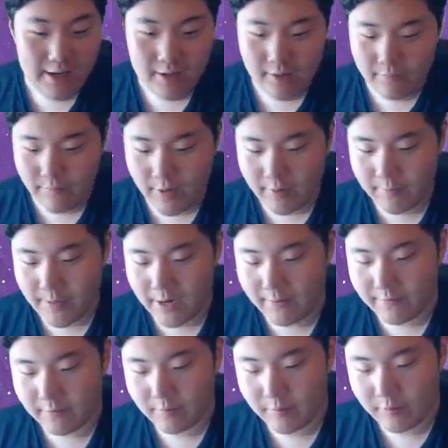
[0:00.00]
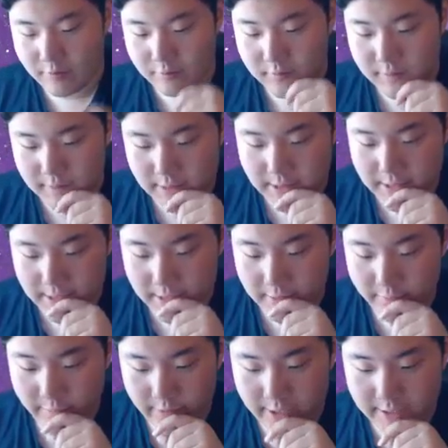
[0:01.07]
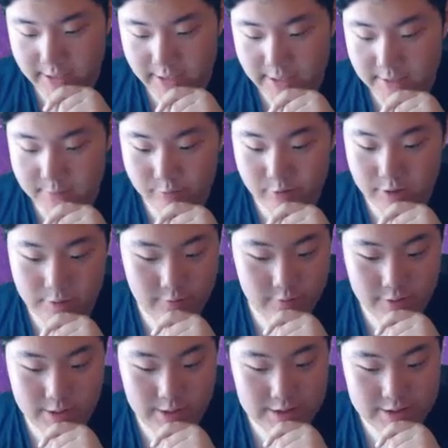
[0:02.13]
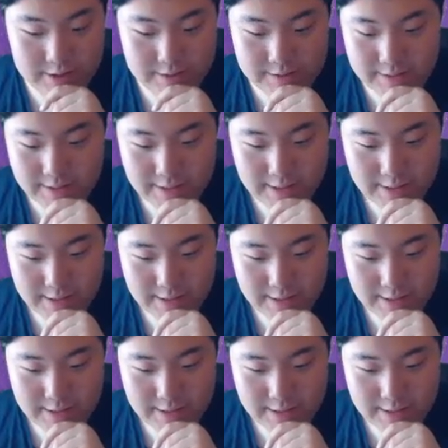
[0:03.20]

they're very powerful moves, and the fact that it has priority just